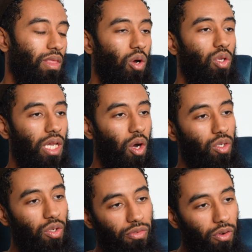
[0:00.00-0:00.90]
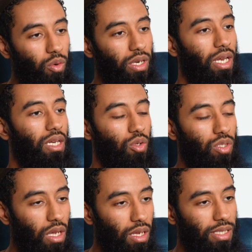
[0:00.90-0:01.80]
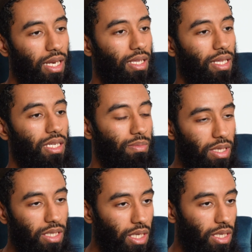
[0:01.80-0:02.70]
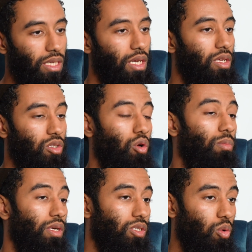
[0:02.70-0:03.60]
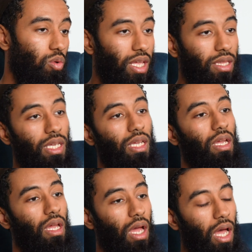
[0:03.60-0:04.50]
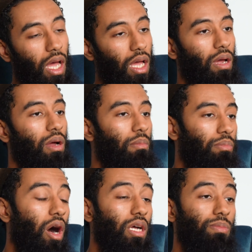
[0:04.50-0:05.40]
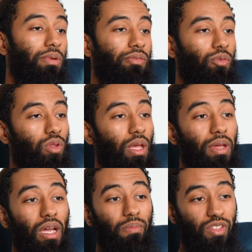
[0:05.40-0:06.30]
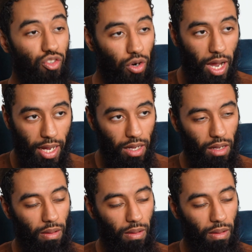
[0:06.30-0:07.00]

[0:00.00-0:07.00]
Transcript: Or you get on your phone and then you start sending text messages, so so that the part before that becomes dry.